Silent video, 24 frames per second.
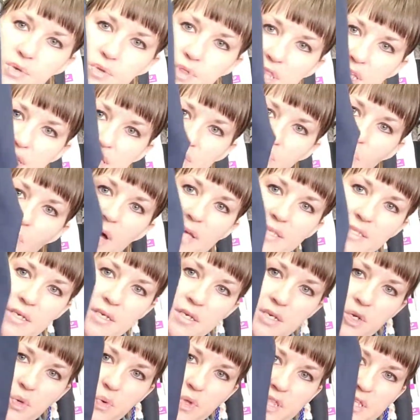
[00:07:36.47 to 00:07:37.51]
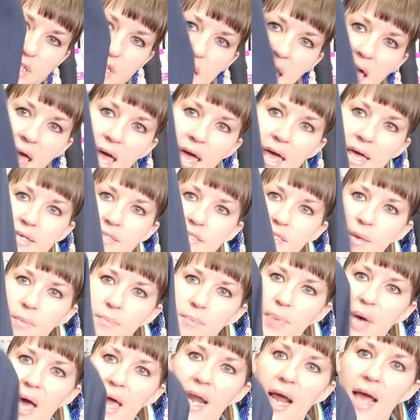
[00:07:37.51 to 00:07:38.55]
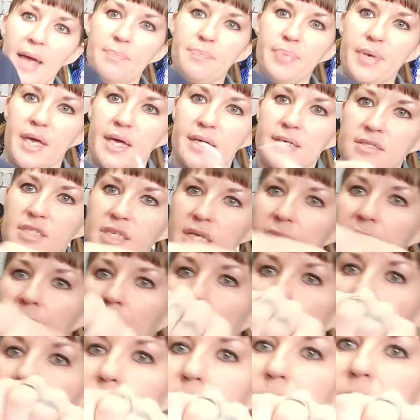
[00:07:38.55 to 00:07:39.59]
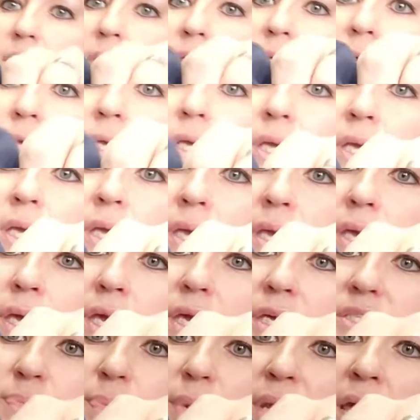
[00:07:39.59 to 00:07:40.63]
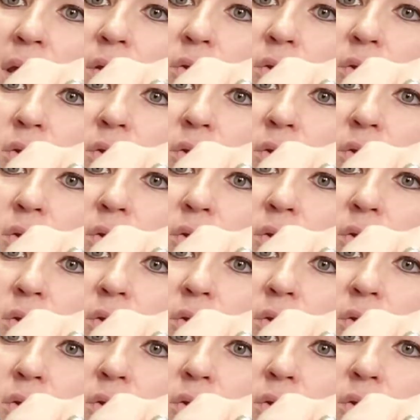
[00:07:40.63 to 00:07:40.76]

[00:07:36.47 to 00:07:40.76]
this wasn't new with tags, but I picked it up. It's Banana